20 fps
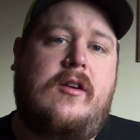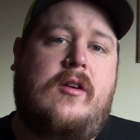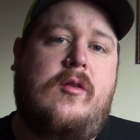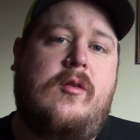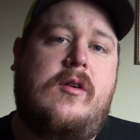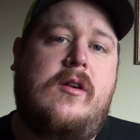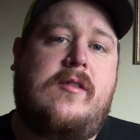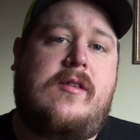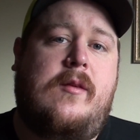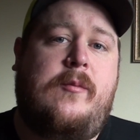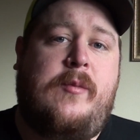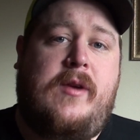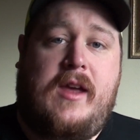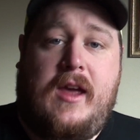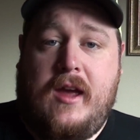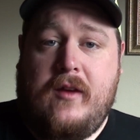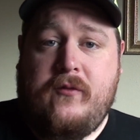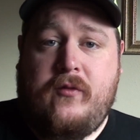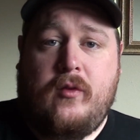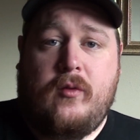the course and be
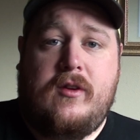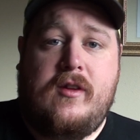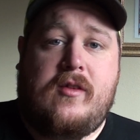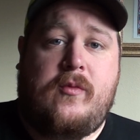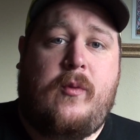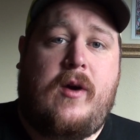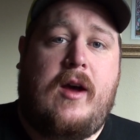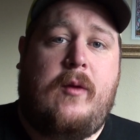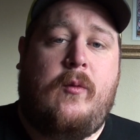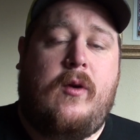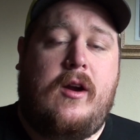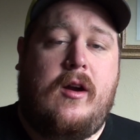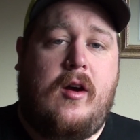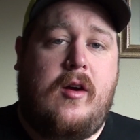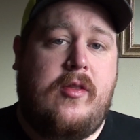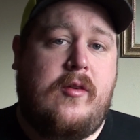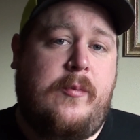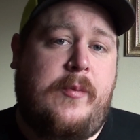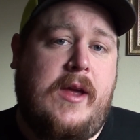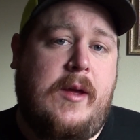influenced by what
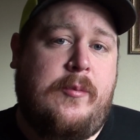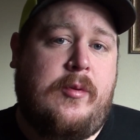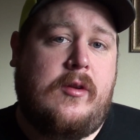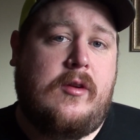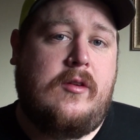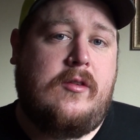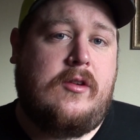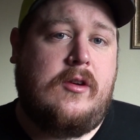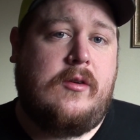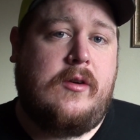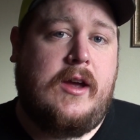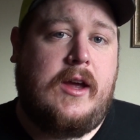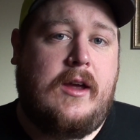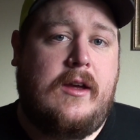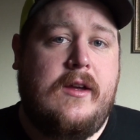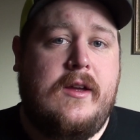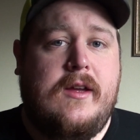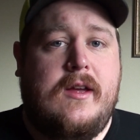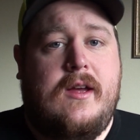other people are doing